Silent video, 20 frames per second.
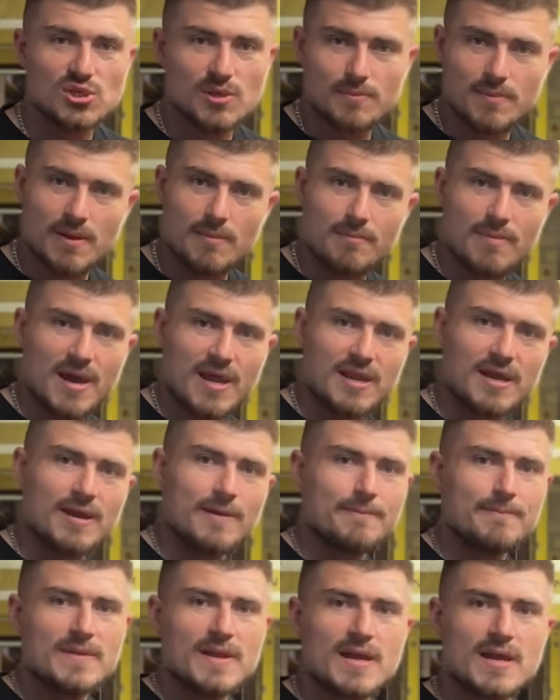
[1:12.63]
a bit better,
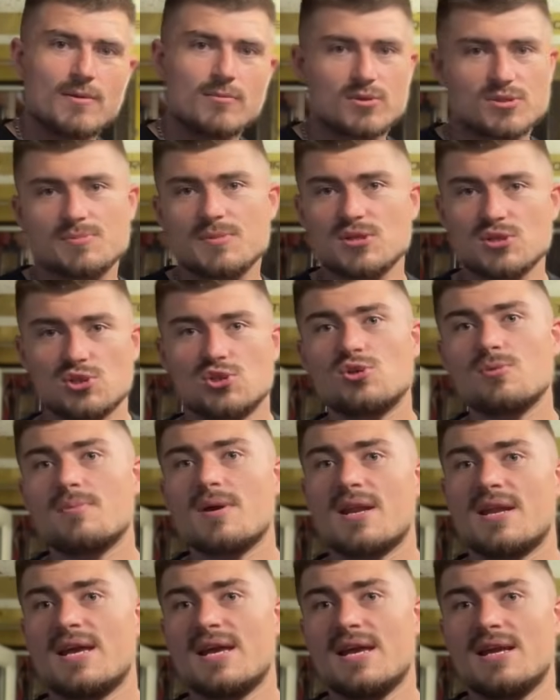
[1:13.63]
which means you should be
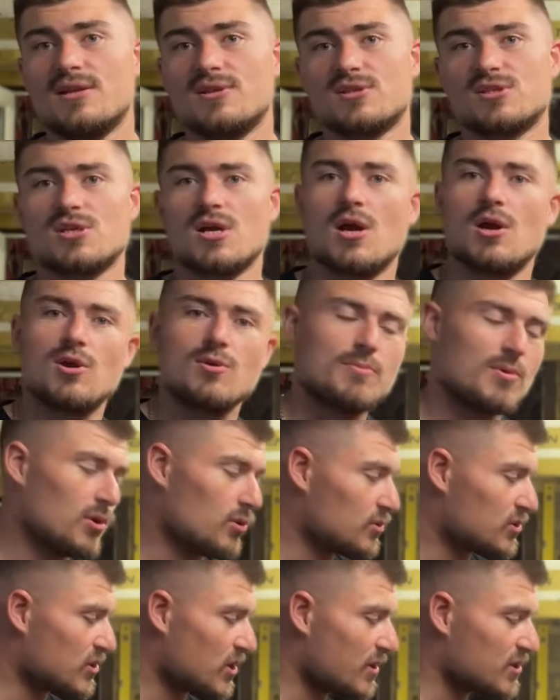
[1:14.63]
able to heel and toe, but
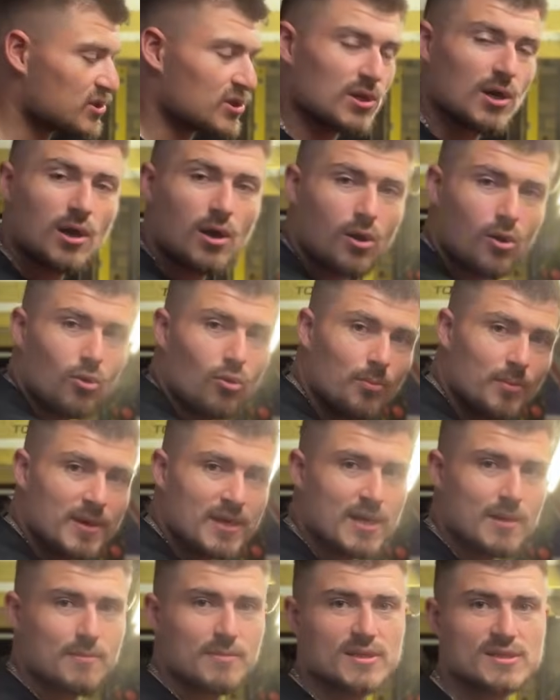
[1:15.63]
also it's going to hold
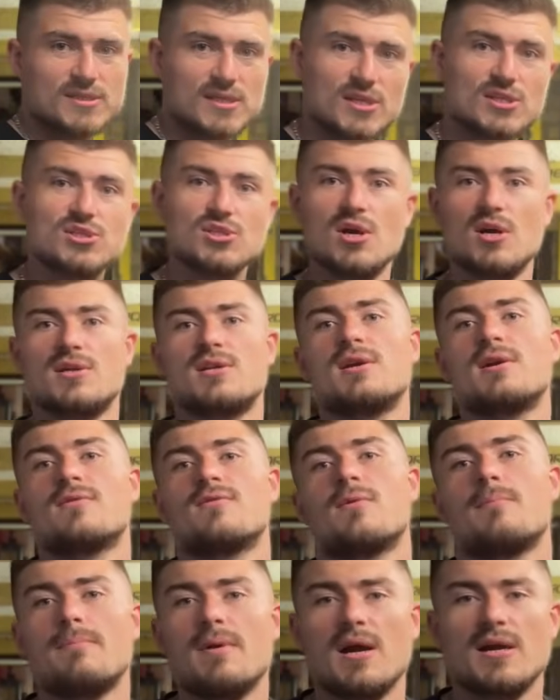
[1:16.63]
me in, because that's the idea of
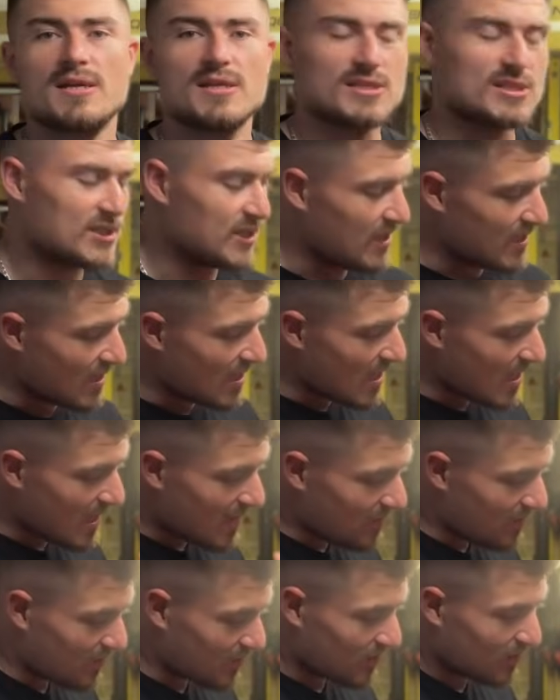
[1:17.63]
a bucket seat.
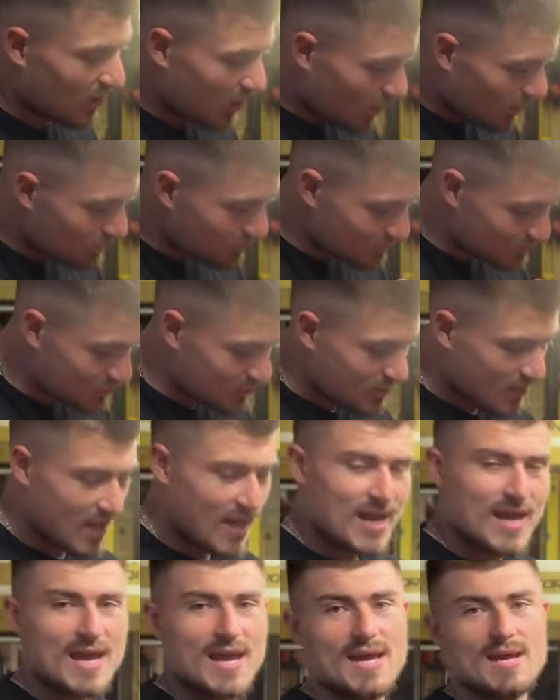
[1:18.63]
They're going to hold you
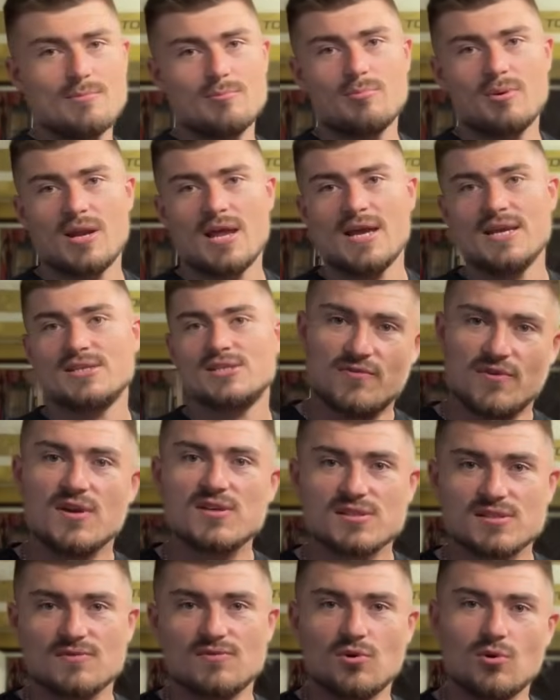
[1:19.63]
in place.
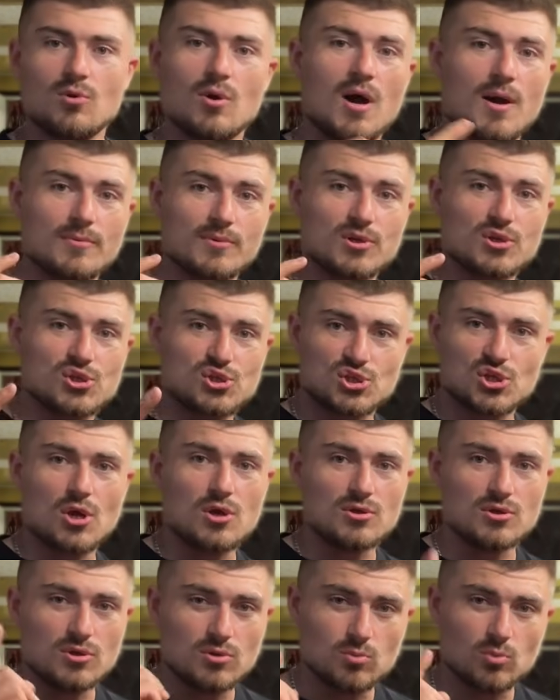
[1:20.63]
First of all, I'm going to show
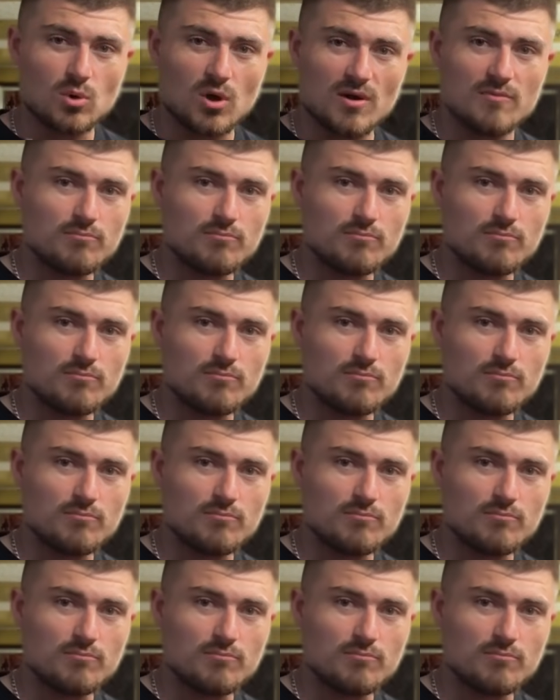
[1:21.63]
you what I